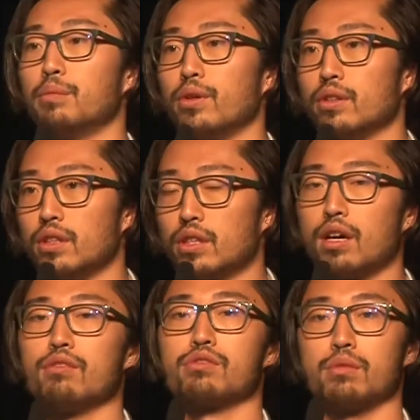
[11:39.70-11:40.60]
purely
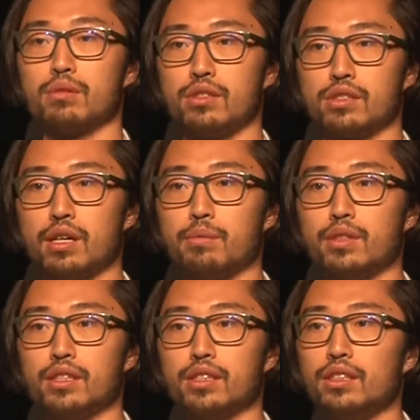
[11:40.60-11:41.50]
comes from these
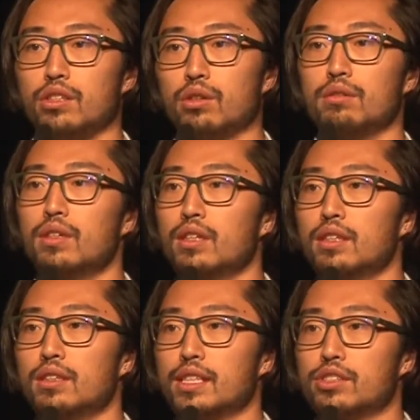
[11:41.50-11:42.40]
companies, and you don't
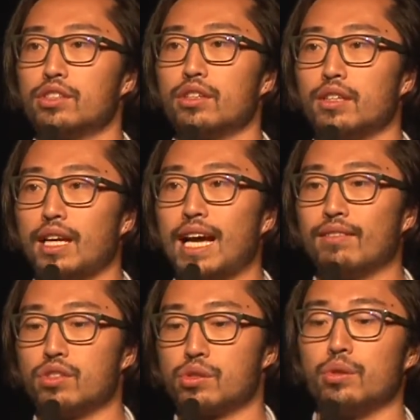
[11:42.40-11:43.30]
necessarily have
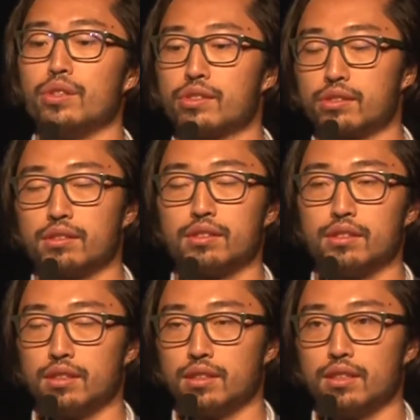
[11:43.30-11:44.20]
a choice.
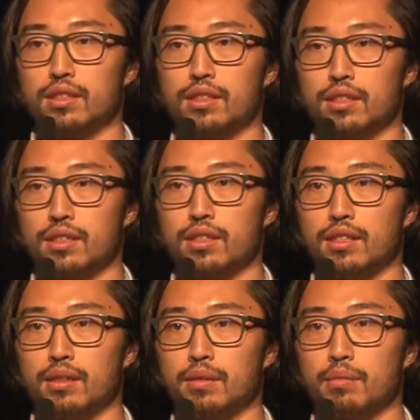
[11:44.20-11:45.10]

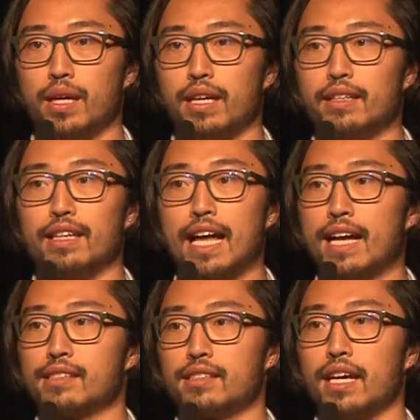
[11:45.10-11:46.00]
But in the
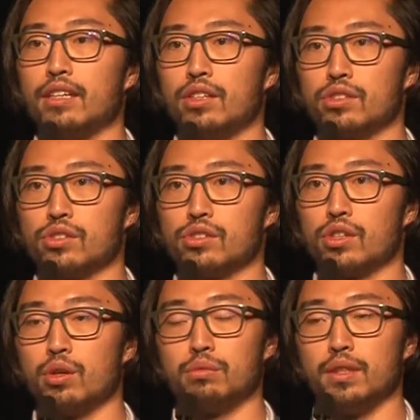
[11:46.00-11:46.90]
last 10 years or
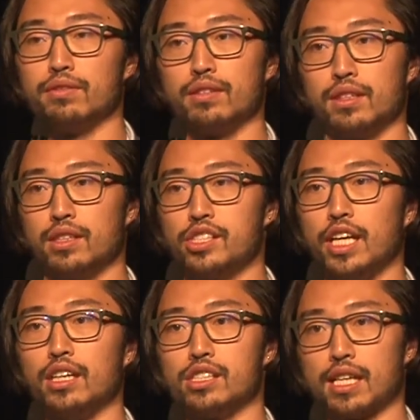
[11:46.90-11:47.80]
so, we've
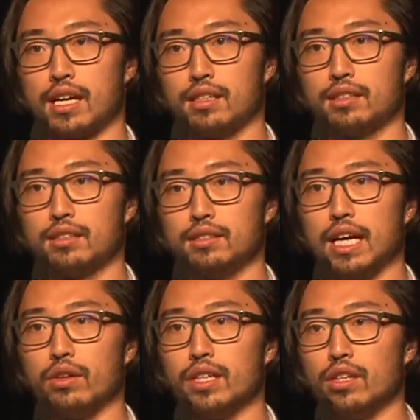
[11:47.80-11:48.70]
changed that.
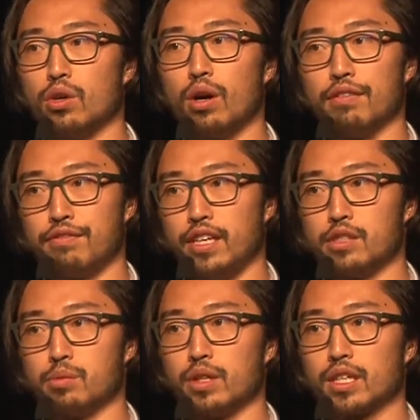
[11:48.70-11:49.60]
Now you can go on
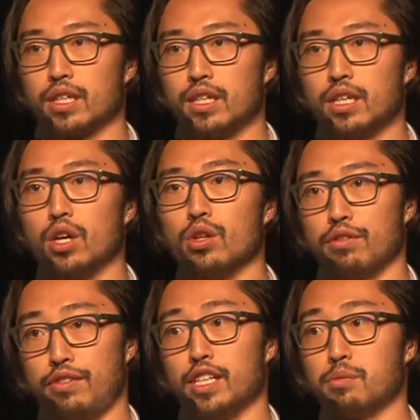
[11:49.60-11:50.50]
Facebook, although
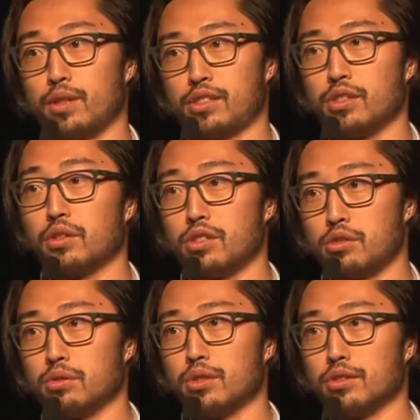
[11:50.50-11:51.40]
Facebook still
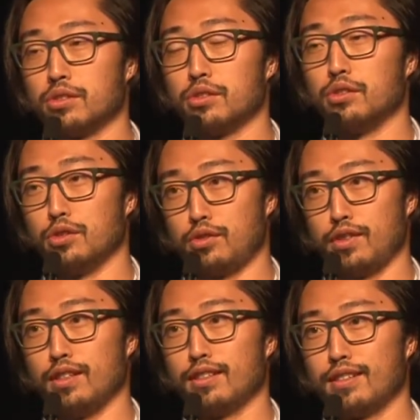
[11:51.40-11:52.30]
controls your news
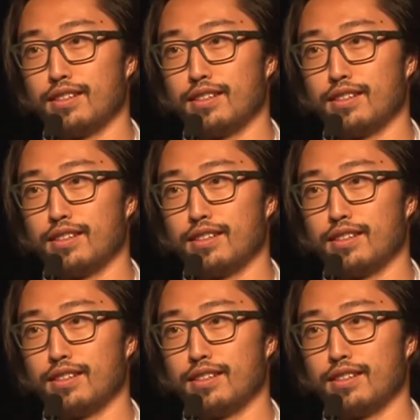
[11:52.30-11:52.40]
feed.